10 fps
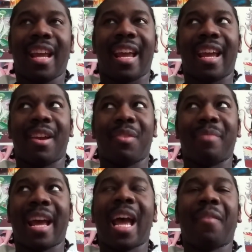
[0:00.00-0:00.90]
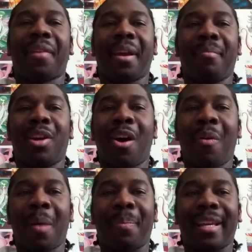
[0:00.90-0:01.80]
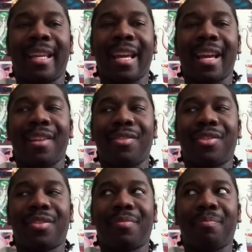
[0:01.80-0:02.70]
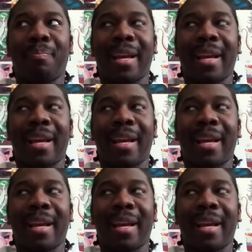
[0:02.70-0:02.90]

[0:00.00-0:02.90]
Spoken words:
and have him go up against